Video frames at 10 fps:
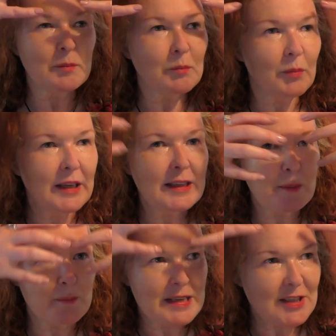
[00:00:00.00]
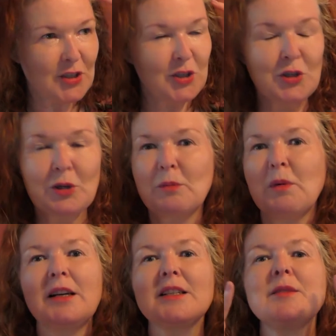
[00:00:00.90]
bring that message to your
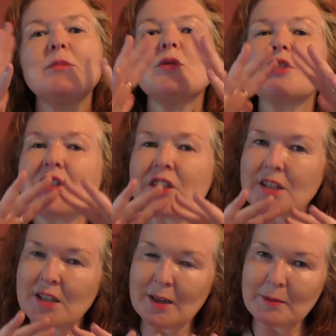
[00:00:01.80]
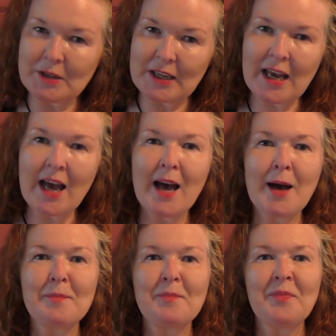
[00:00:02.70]
mind and emotions. It's time to
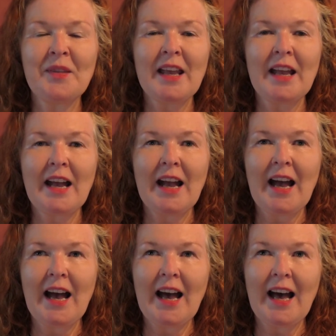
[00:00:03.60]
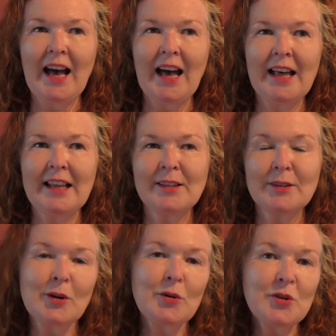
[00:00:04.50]
calm. And
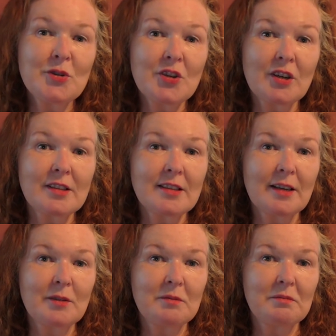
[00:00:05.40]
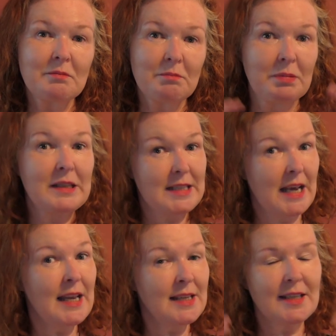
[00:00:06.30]
although you started out
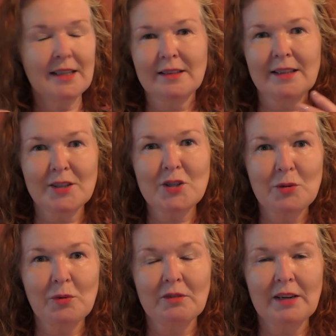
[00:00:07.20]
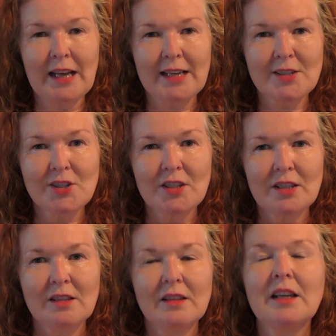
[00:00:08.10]
pretending that you were relaxed,
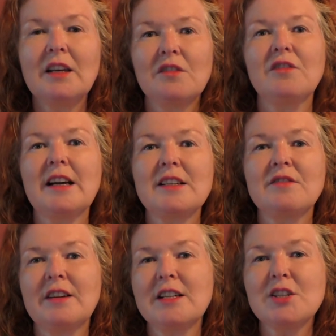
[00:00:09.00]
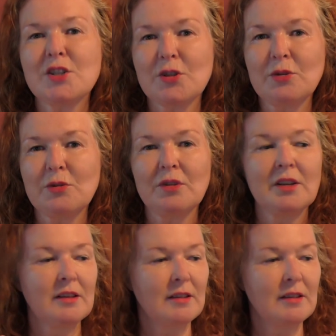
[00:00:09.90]
in fact, very soon